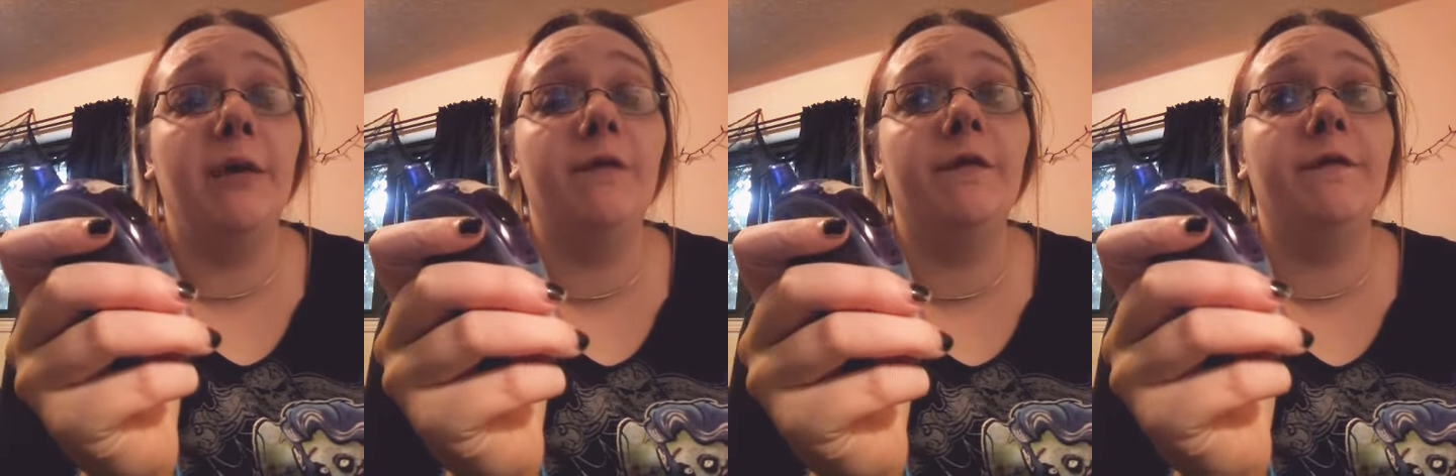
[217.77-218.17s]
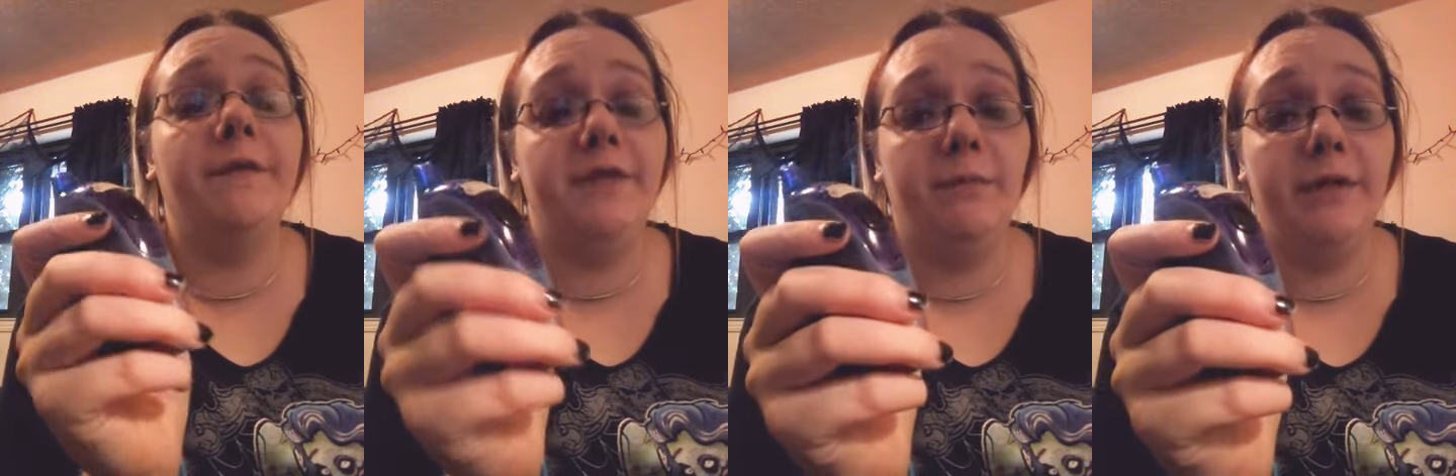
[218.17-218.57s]
for
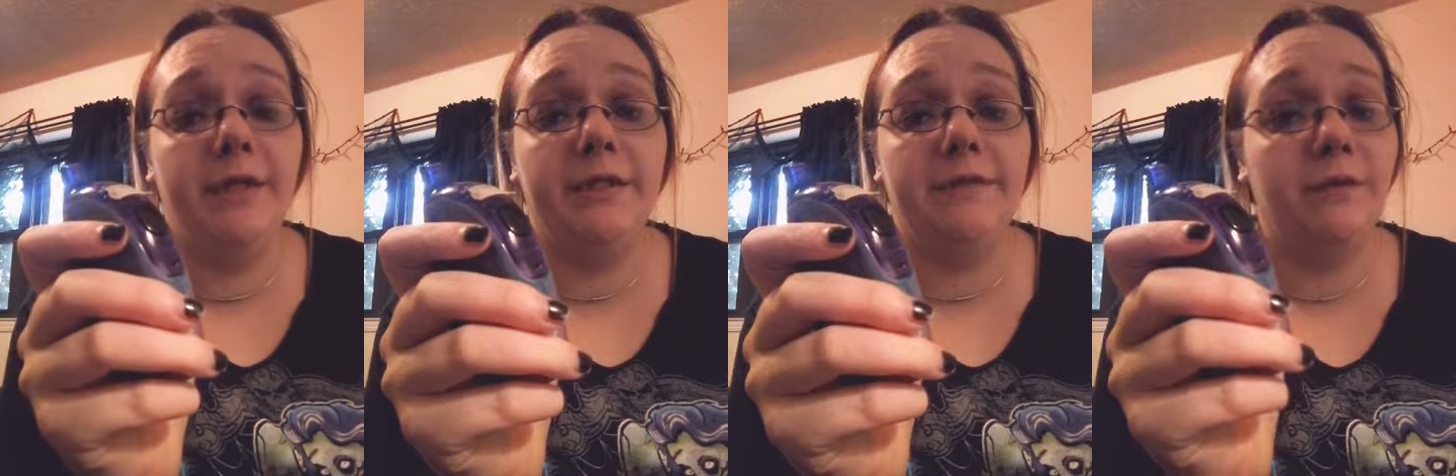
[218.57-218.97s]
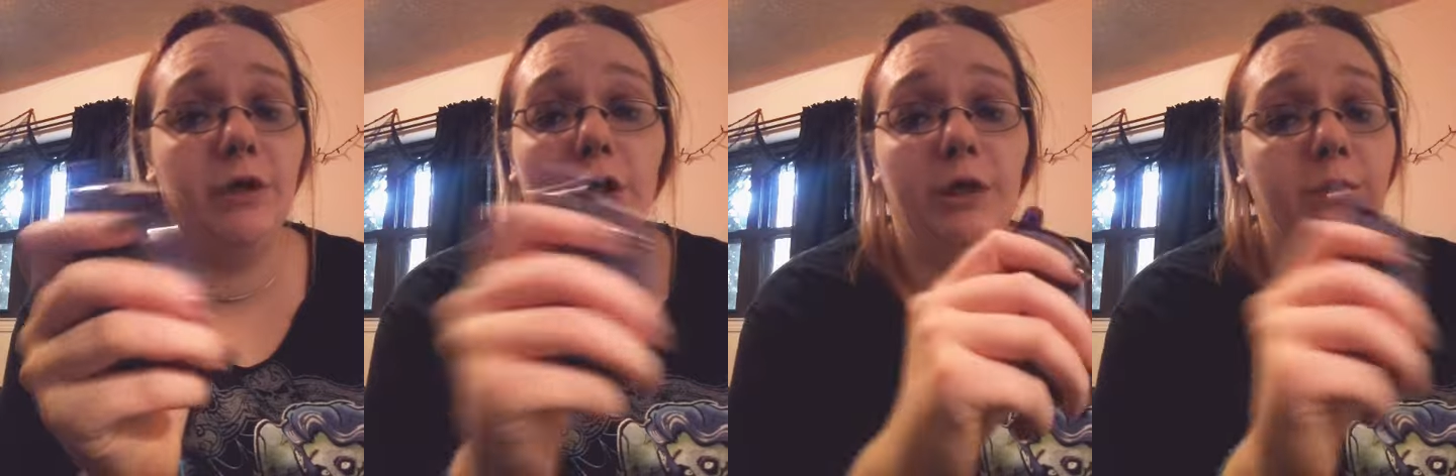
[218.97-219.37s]
15 minutes if you're
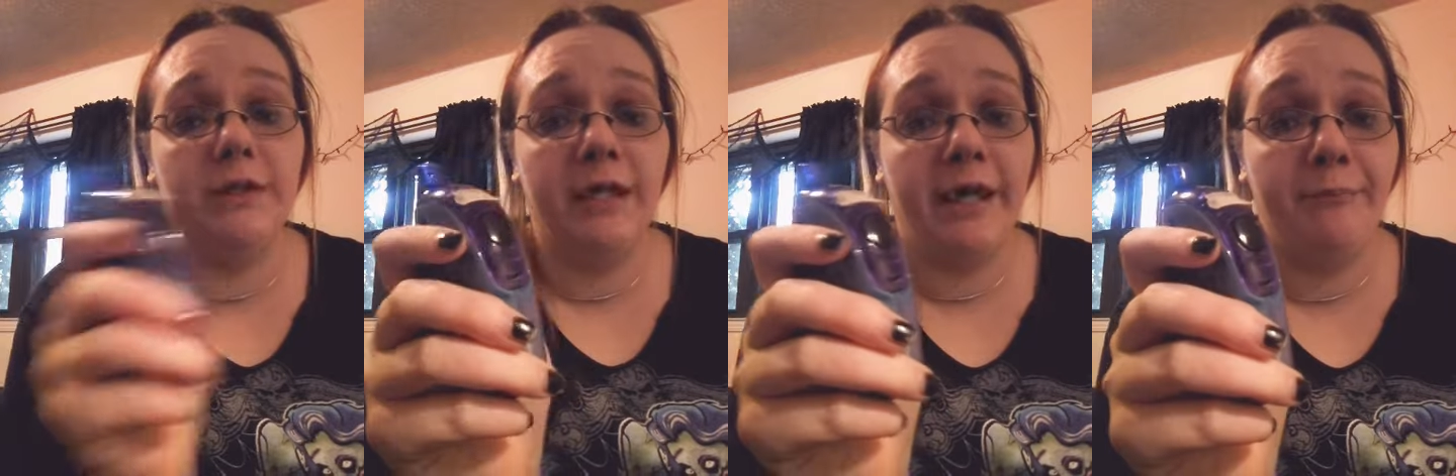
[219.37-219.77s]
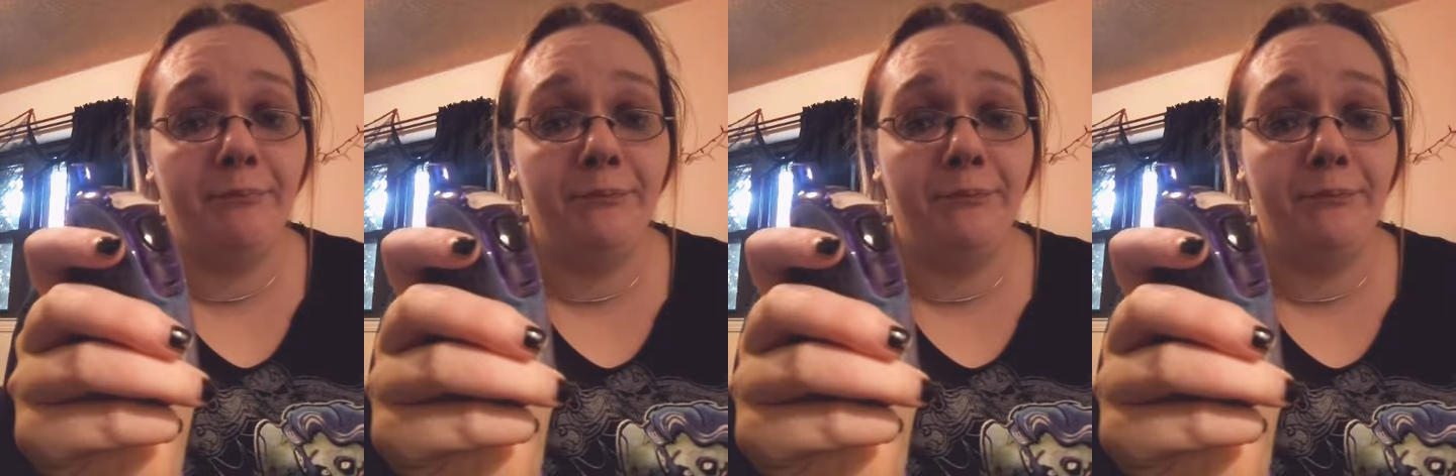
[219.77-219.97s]
not good with time.